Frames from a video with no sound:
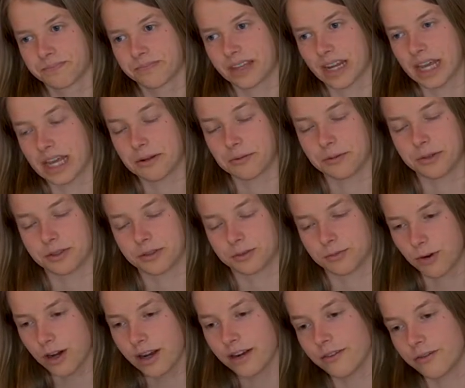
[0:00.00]
it was
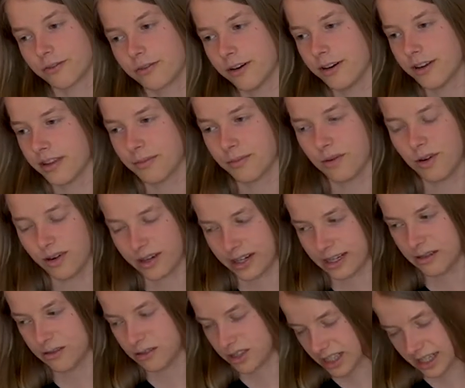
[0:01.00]
4 in the
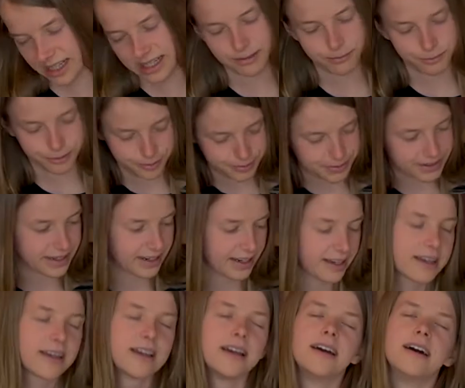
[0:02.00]
morning, which I keep
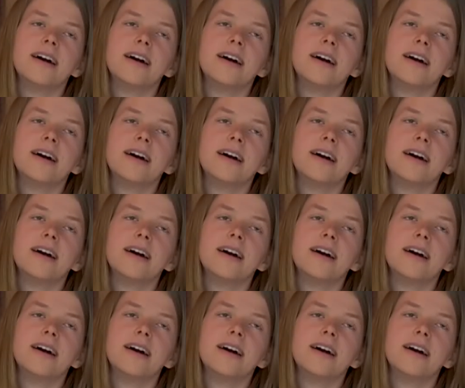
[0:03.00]
repeating,